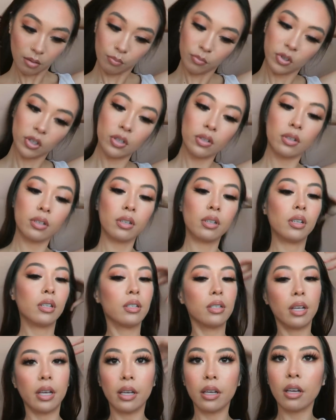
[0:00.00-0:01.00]
I'm just gonna
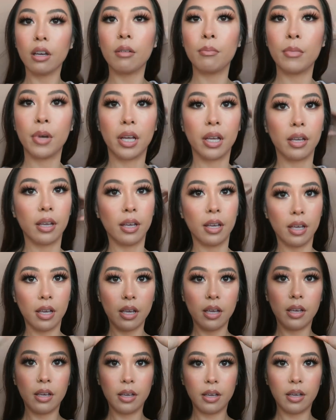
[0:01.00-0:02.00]
take out my
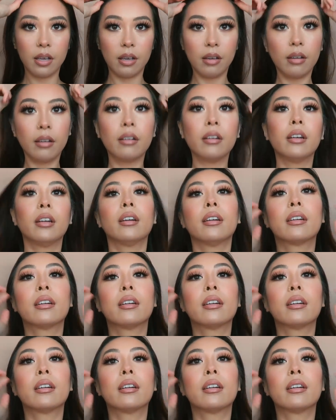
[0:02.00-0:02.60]
hair.